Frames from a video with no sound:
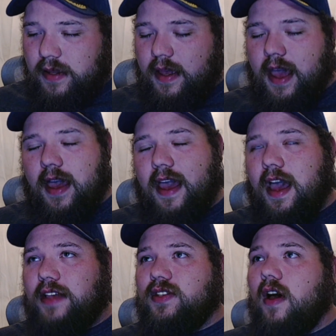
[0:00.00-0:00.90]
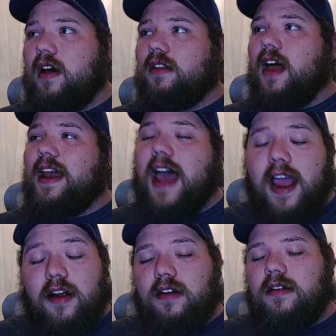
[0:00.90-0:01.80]
I saw a lot
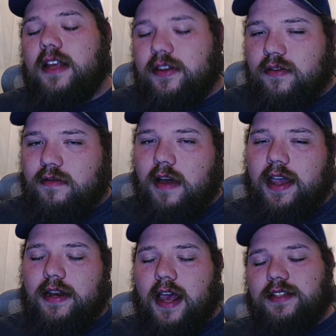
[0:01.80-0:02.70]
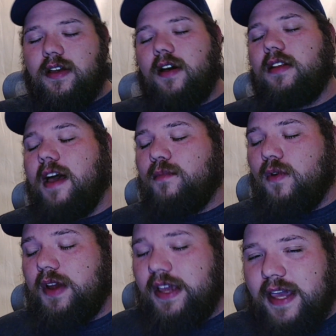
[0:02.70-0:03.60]
higher click-through rate. I saw a lot
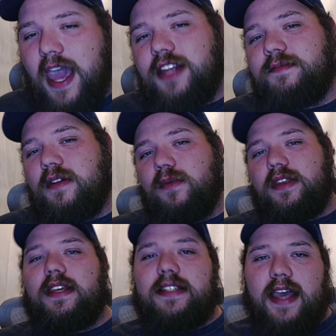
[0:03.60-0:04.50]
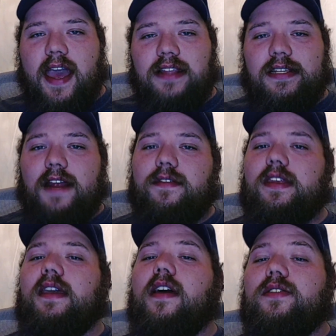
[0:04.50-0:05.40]
more engagement with these ads and
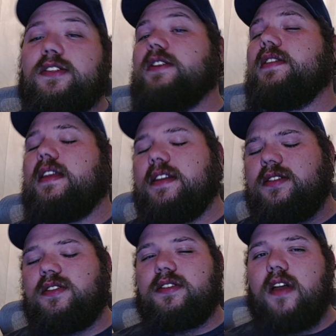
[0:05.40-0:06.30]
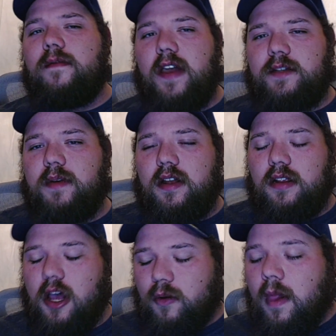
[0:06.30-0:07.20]
everything else. And this is just on Facebook
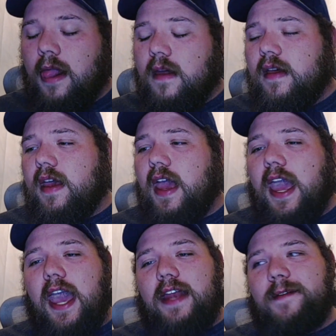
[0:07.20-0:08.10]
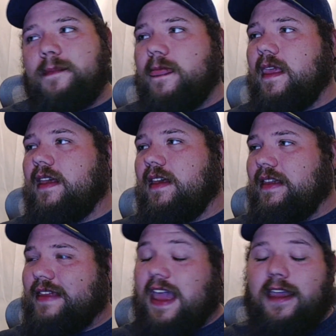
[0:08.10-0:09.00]
alone, and
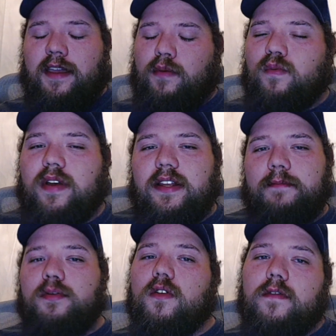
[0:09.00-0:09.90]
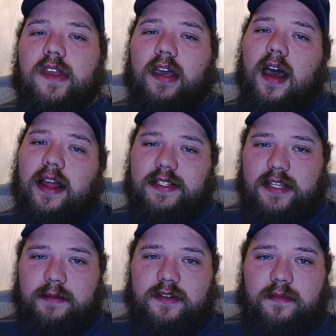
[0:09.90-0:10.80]
it really proved the
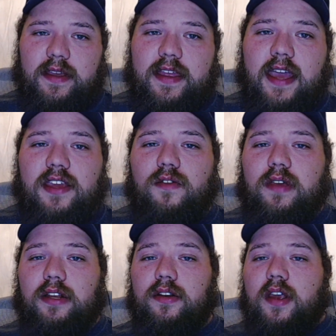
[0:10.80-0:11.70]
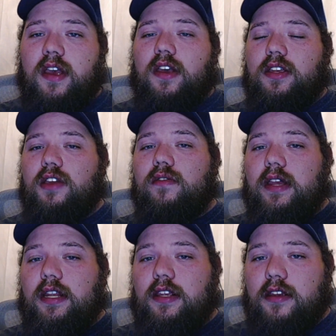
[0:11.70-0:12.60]
concept to me that you can
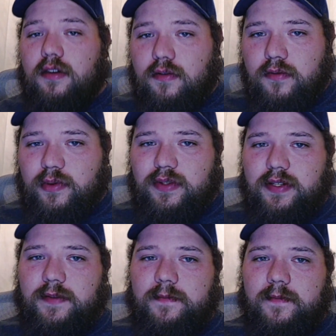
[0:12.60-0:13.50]
use